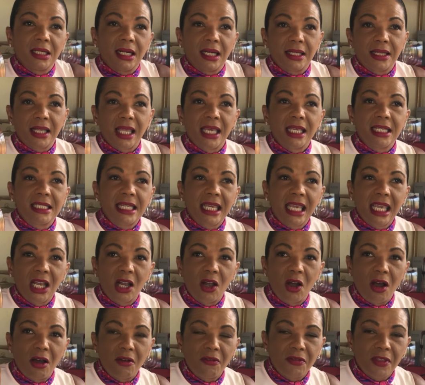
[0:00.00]
they take
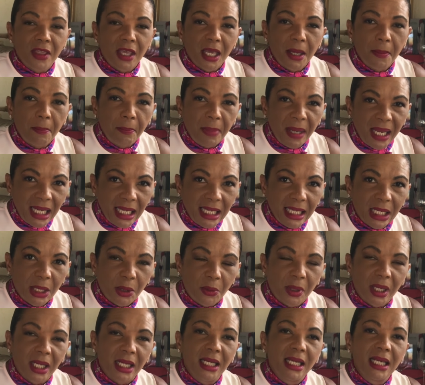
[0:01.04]
off the pink
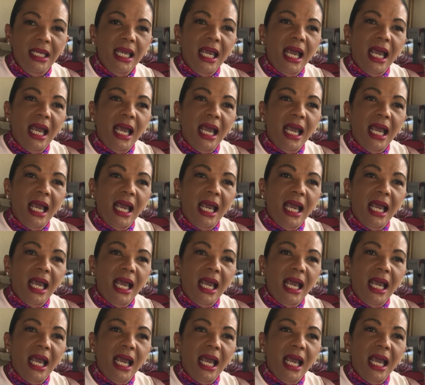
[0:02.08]
liquid